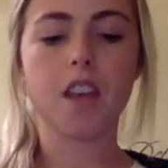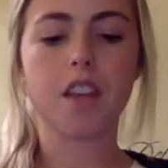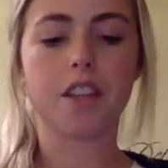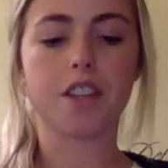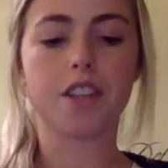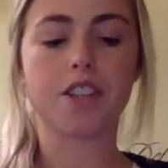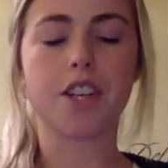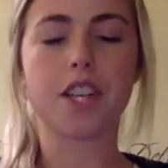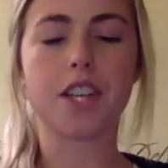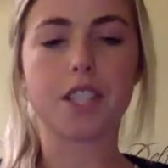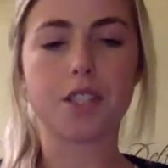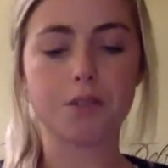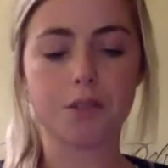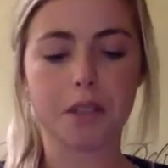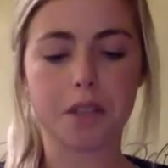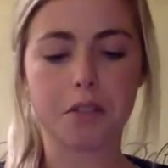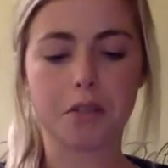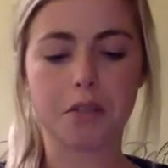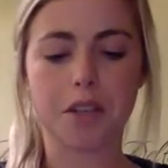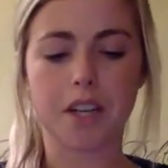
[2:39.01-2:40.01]
They're trained to
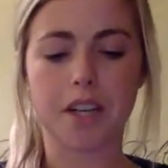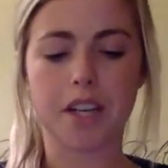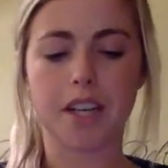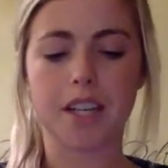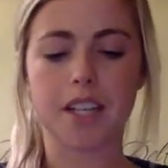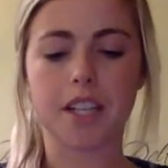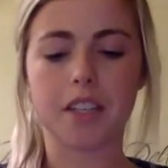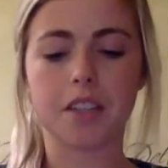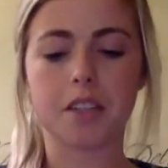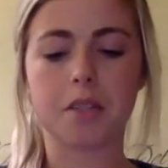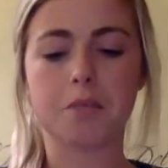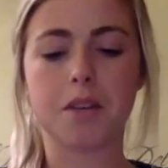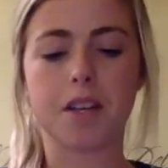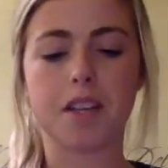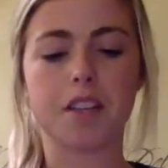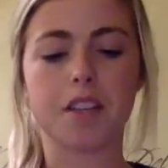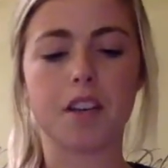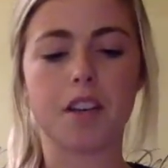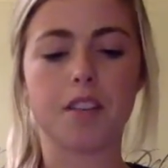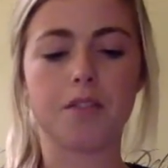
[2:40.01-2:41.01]
ignore any other
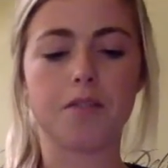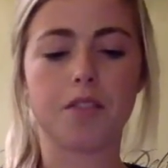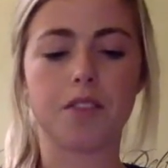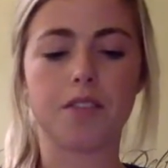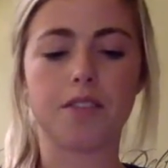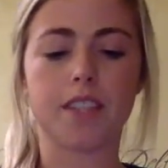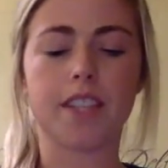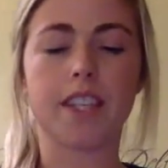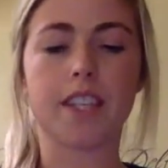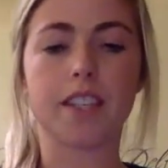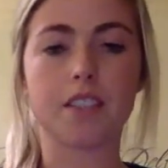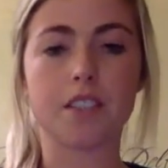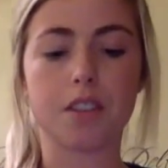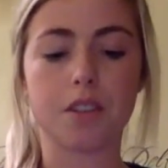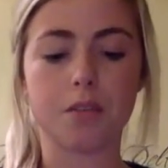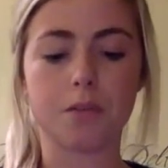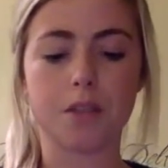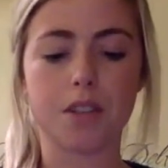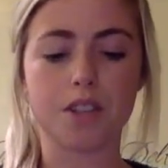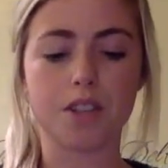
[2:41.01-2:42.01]
breath not involving
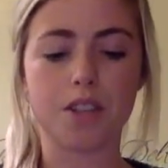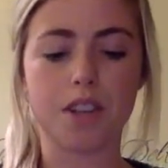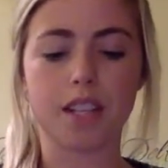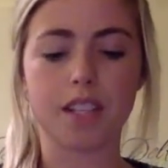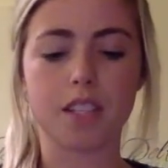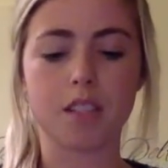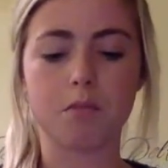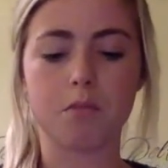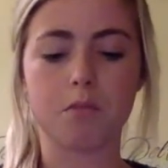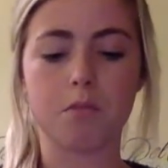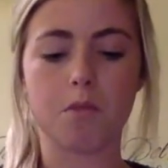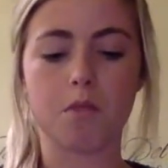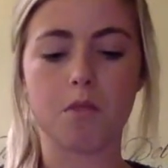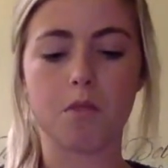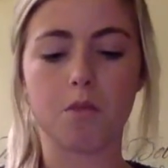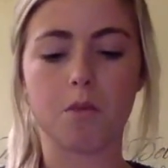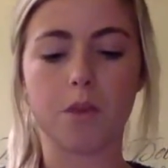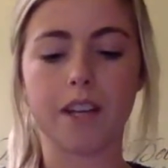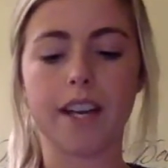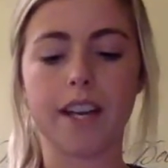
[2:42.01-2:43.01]
cancer when trying to
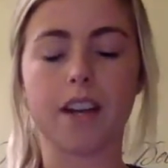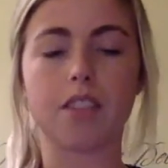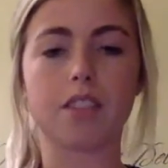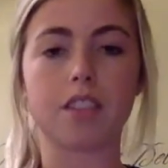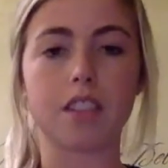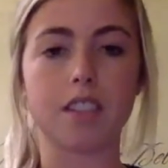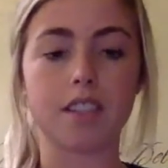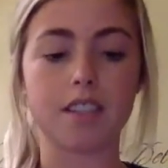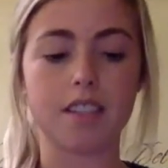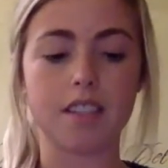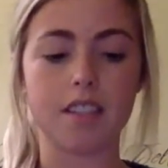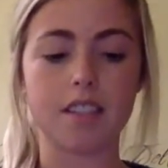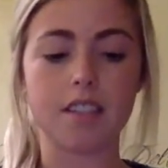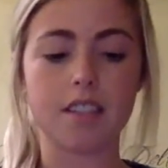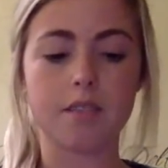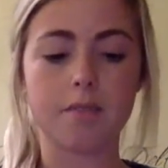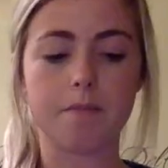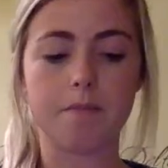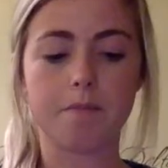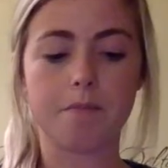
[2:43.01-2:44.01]
weed out the
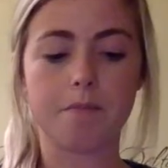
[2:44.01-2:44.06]
disease.